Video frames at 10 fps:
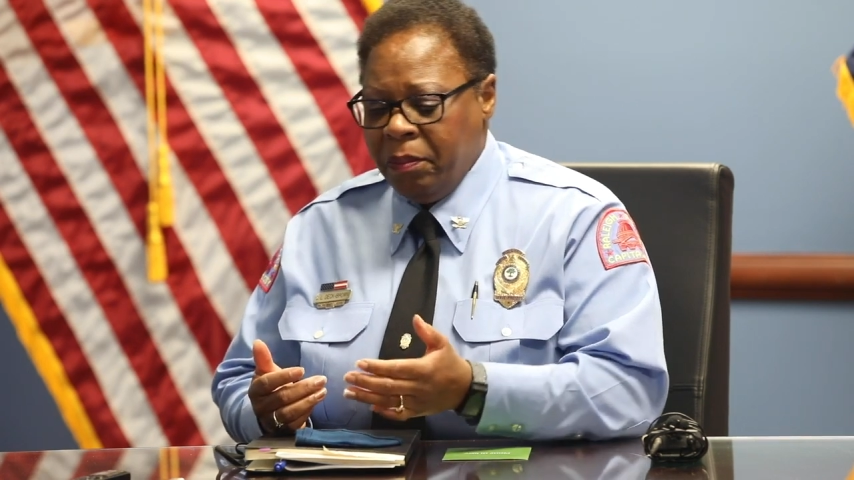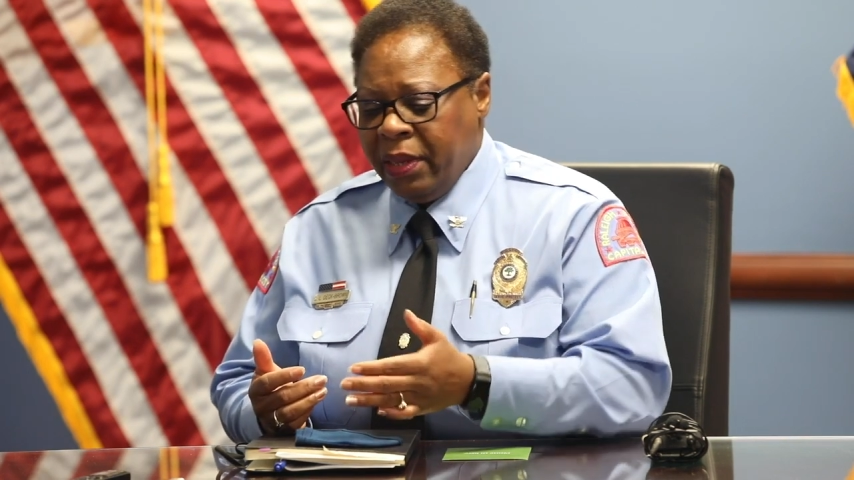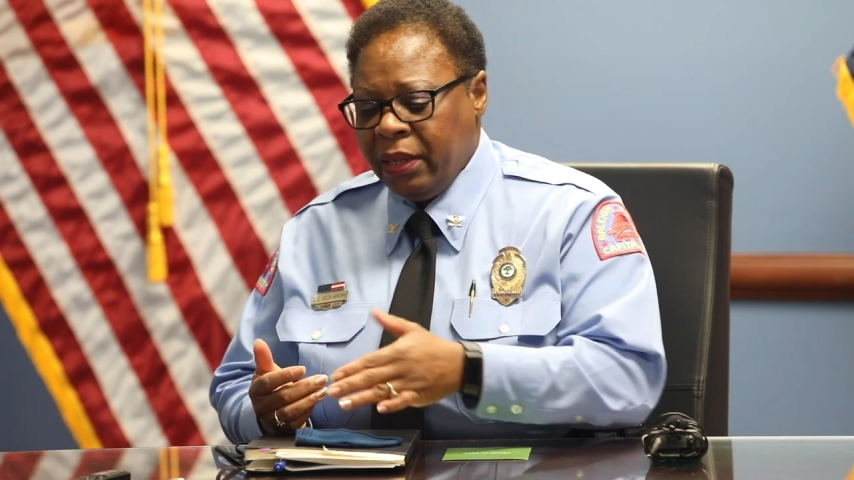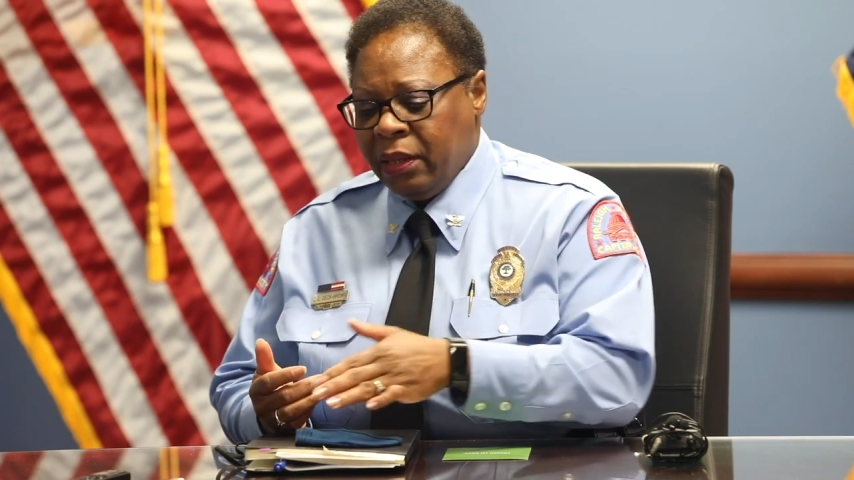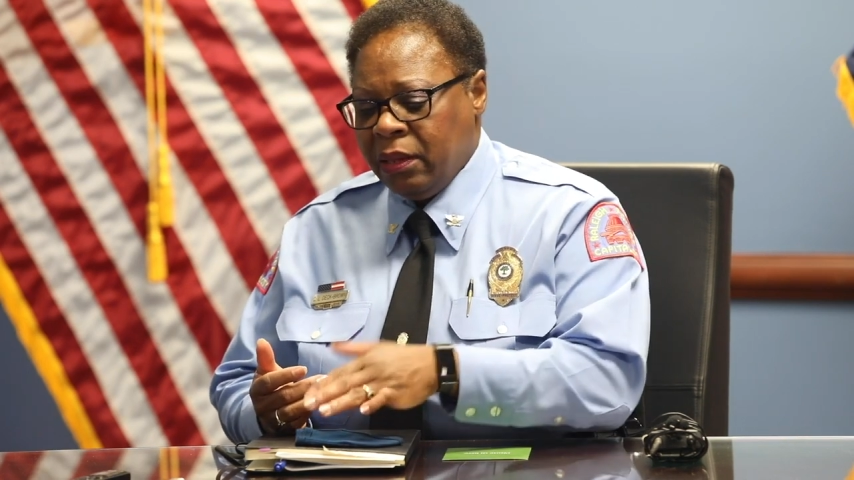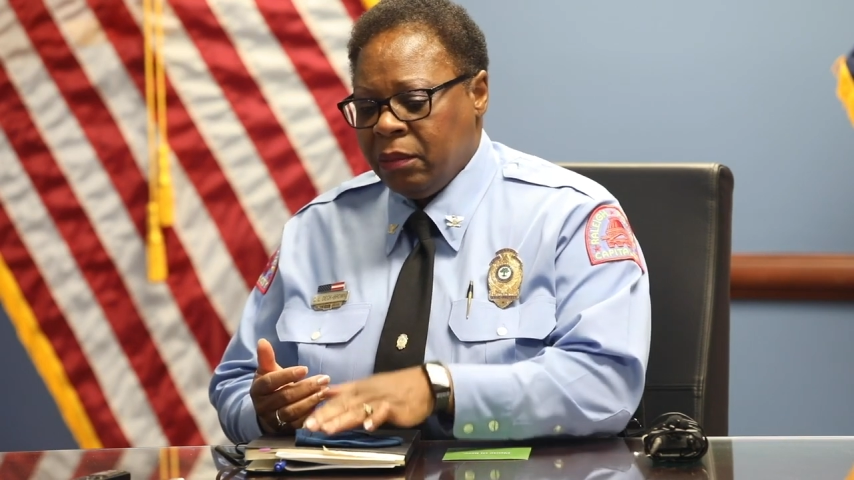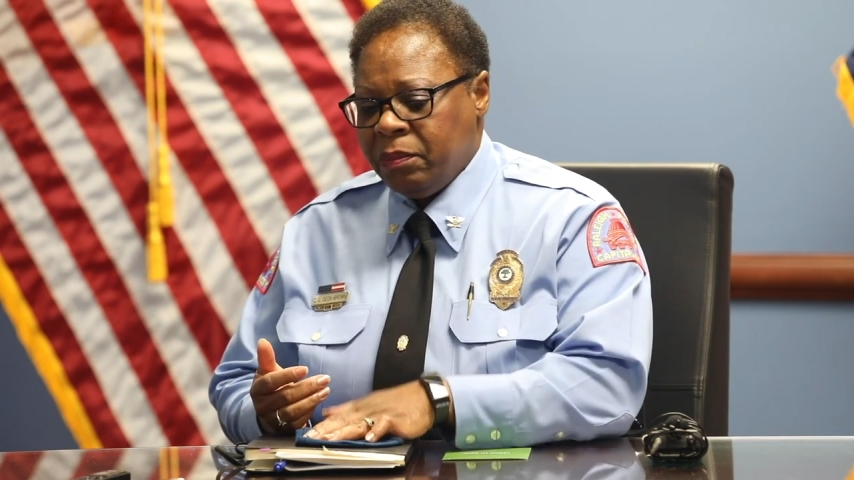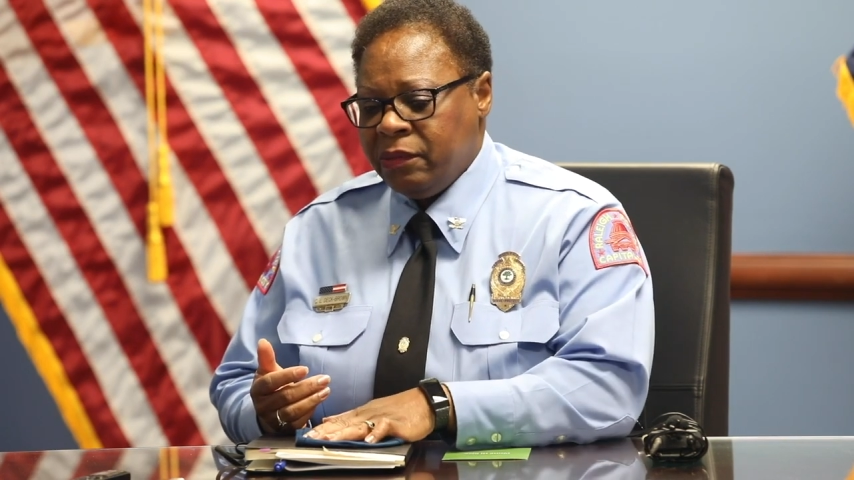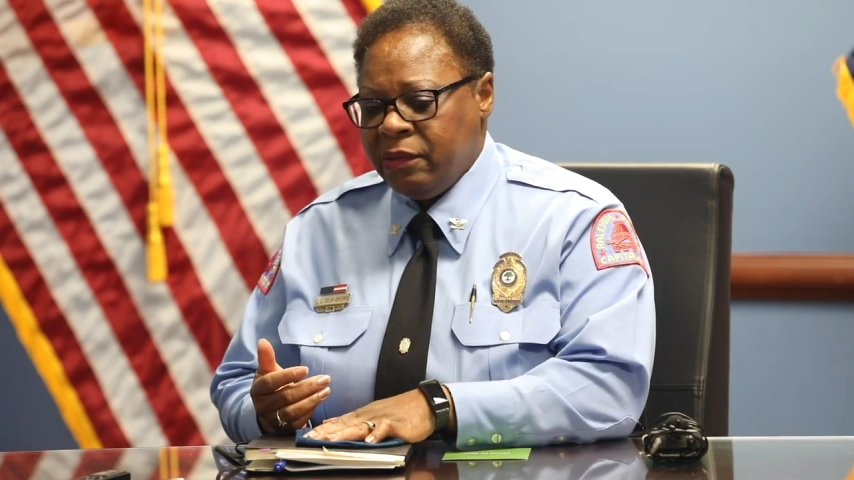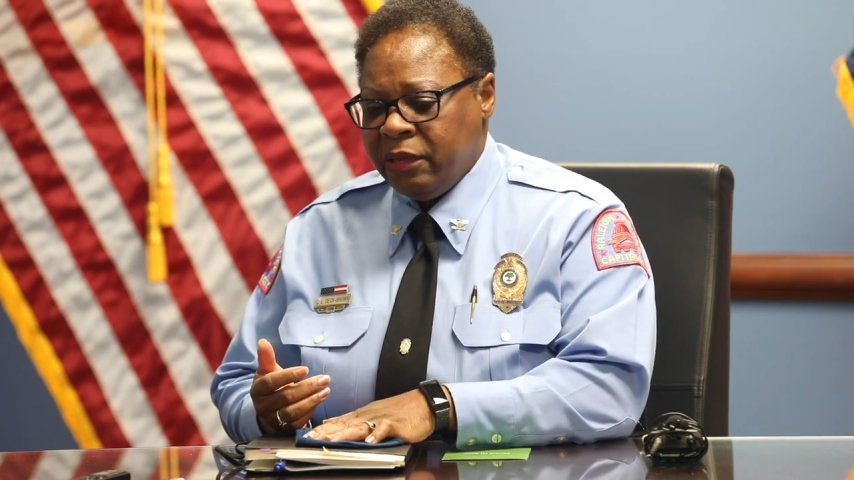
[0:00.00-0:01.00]
being in the
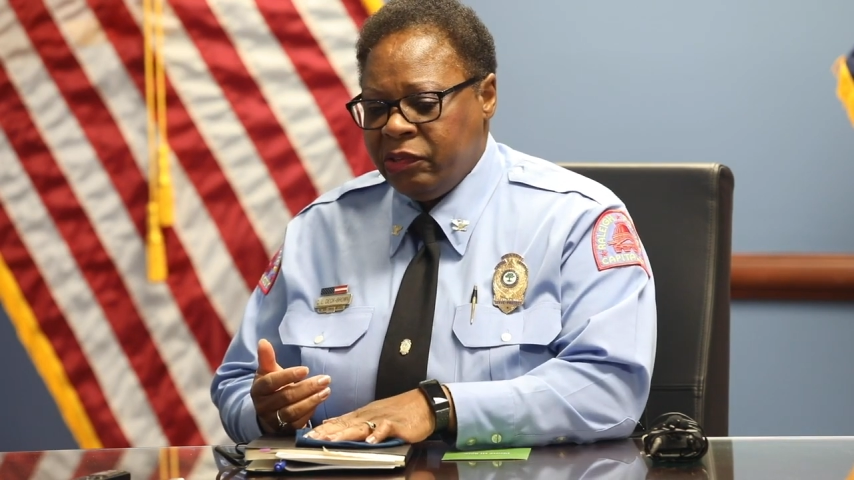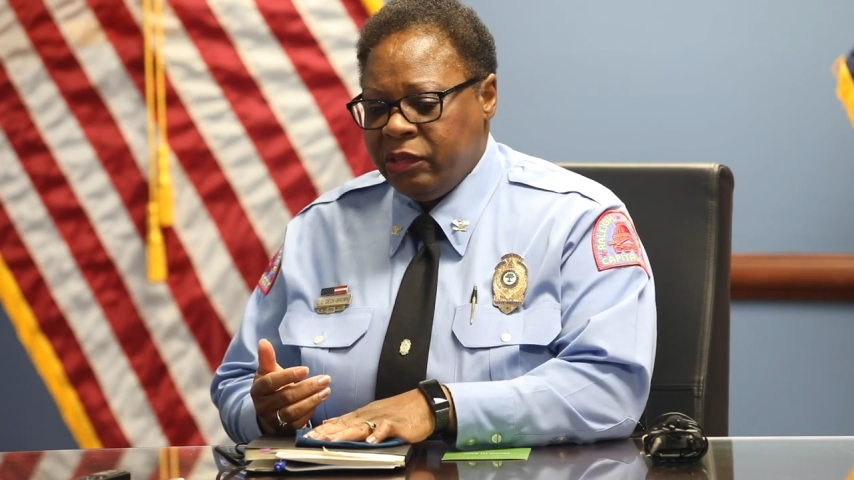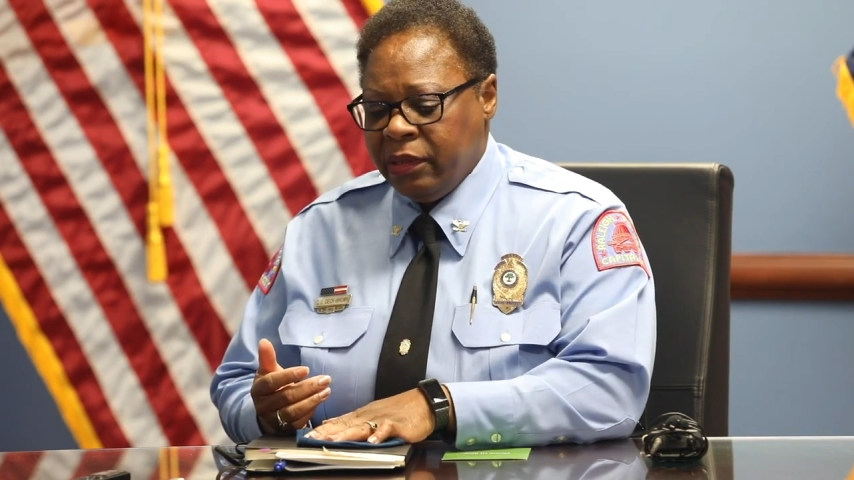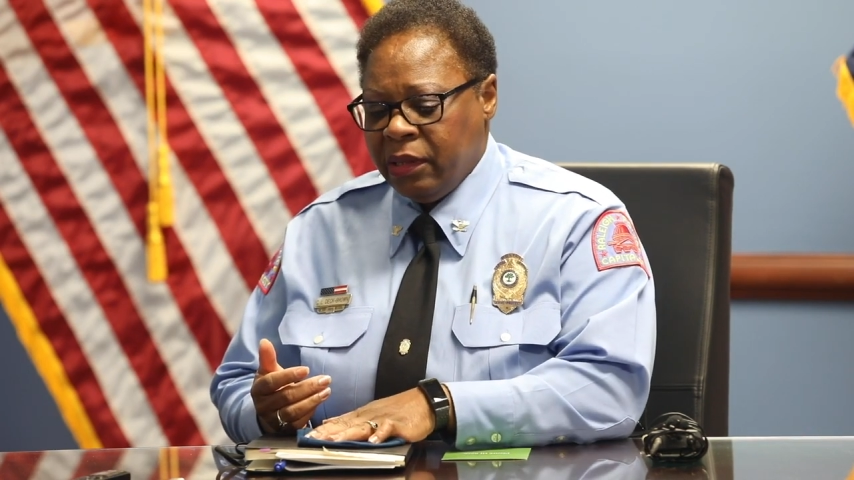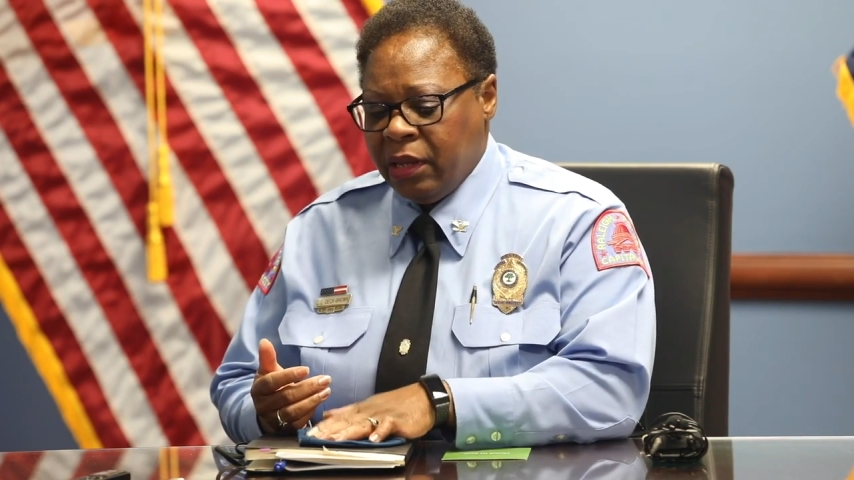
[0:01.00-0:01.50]
position